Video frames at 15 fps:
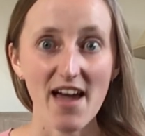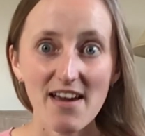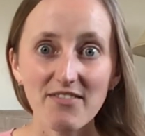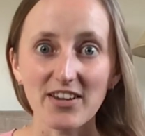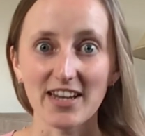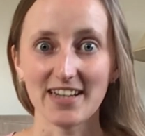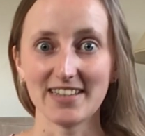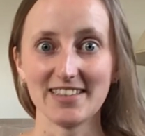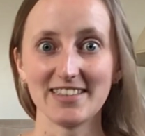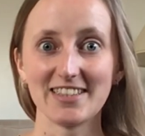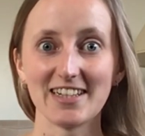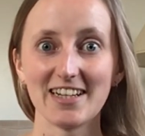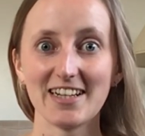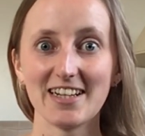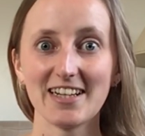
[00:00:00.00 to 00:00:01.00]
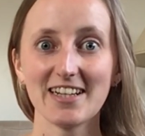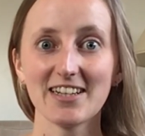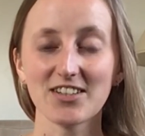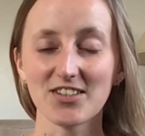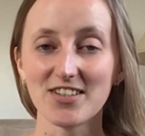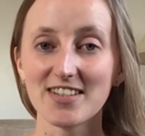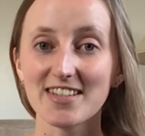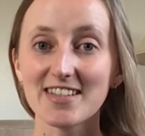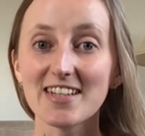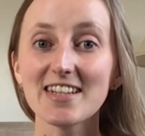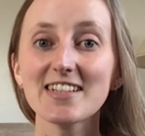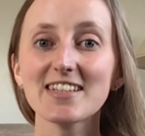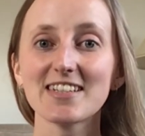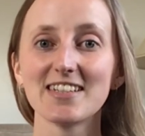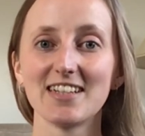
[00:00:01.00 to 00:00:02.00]
energy
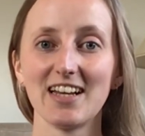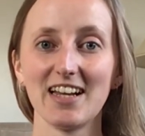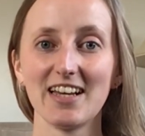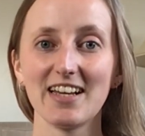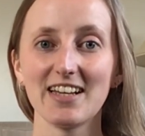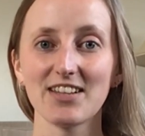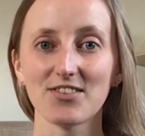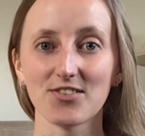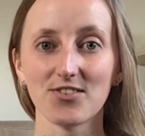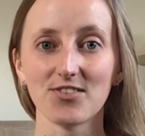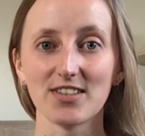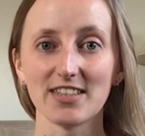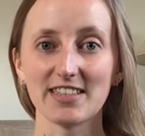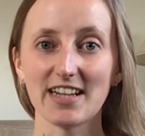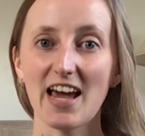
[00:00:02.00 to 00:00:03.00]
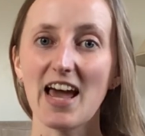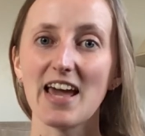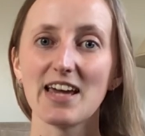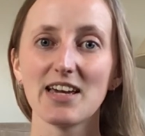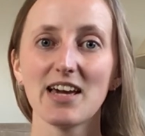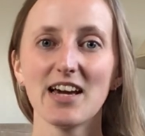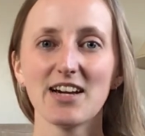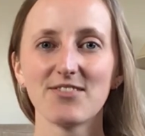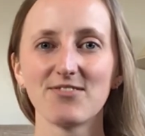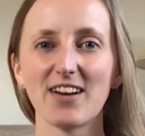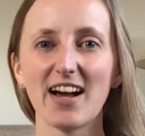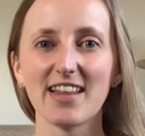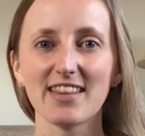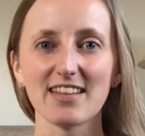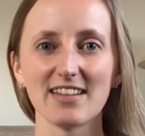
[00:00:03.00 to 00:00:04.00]
consistently through the day
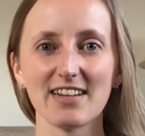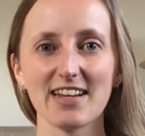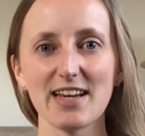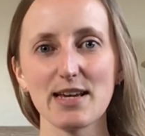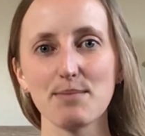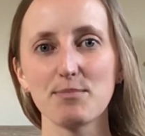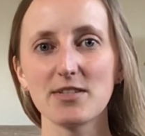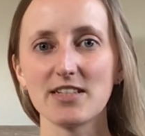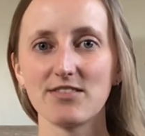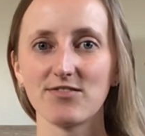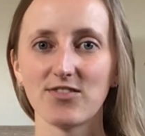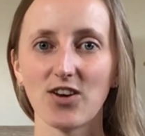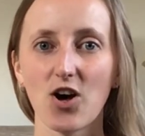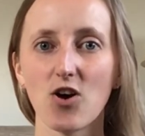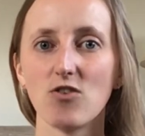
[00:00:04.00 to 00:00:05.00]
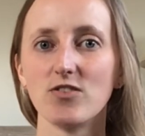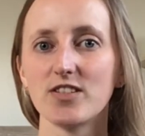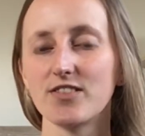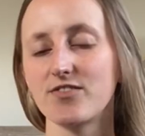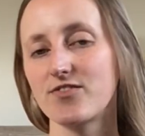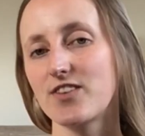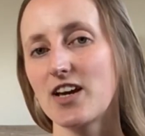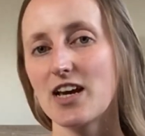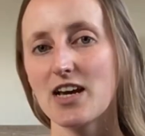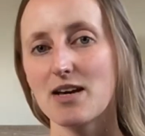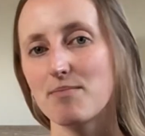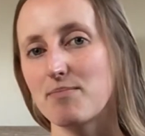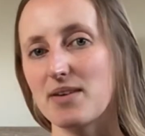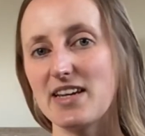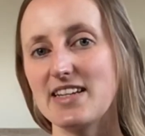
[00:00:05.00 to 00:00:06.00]
rather than ebbs and flows of
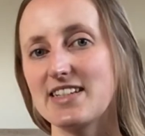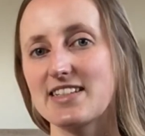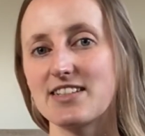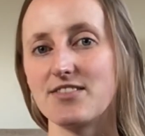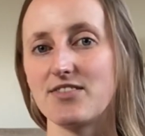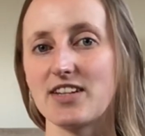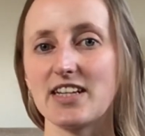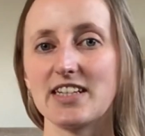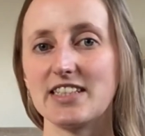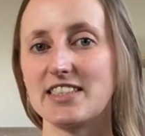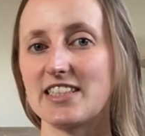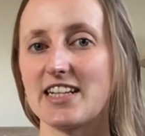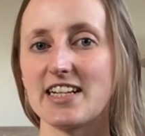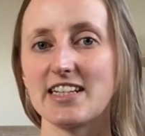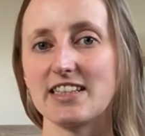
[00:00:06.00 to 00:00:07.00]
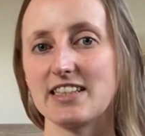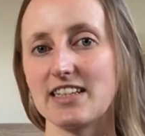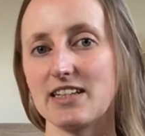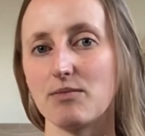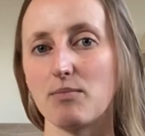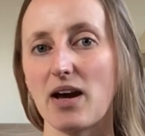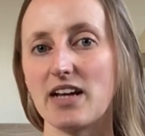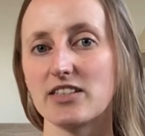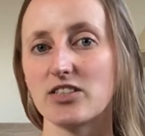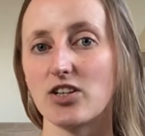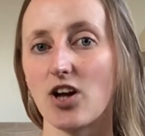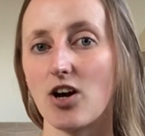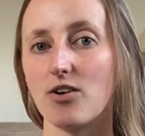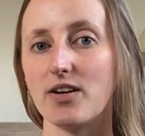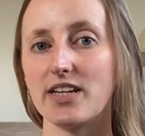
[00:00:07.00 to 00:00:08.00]
peaks of energy and then much
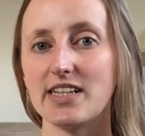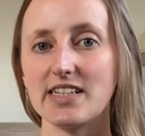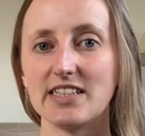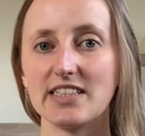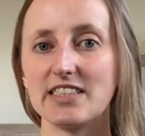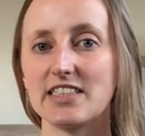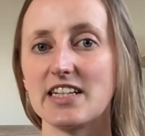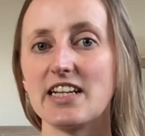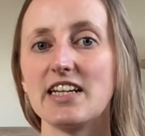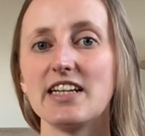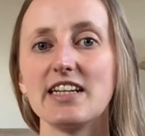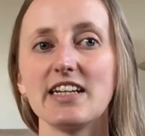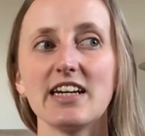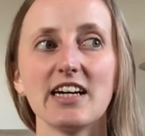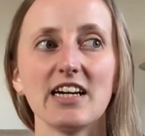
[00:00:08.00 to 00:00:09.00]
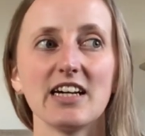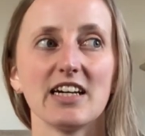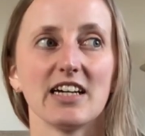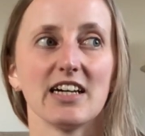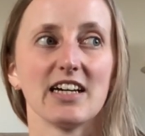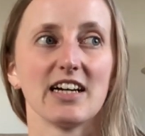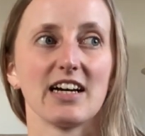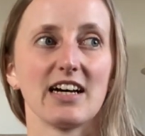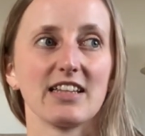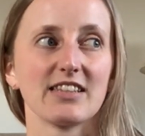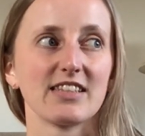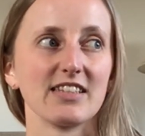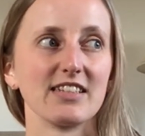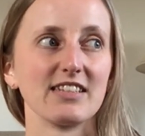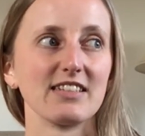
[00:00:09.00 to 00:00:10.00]
lower energy.
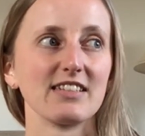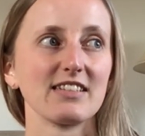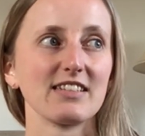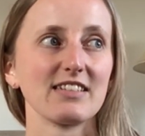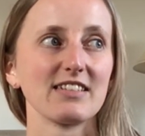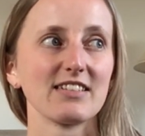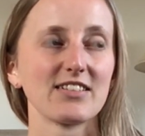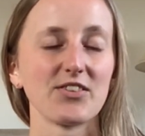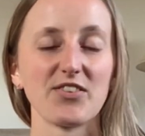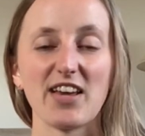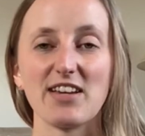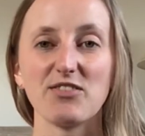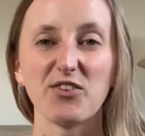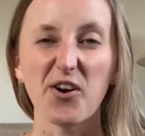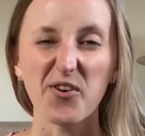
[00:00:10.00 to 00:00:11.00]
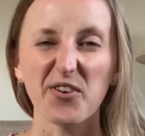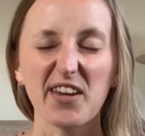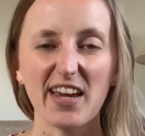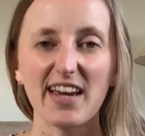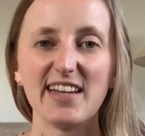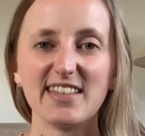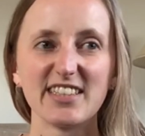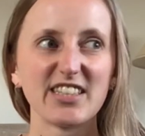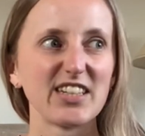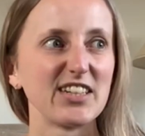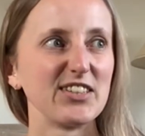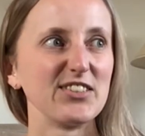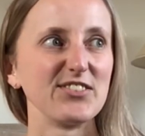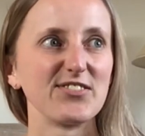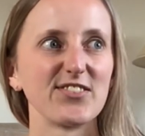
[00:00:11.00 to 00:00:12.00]
So that you don't get
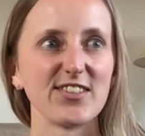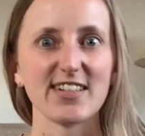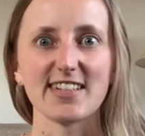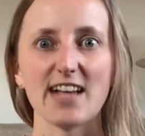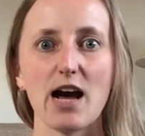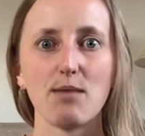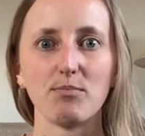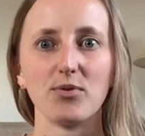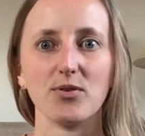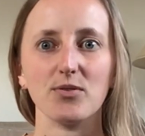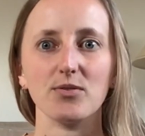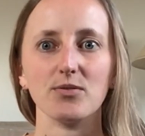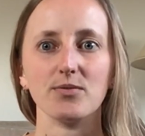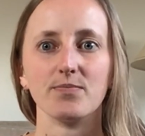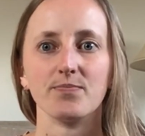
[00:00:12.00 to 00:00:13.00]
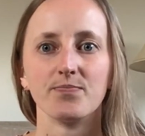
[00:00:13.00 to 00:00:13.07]
into, for example,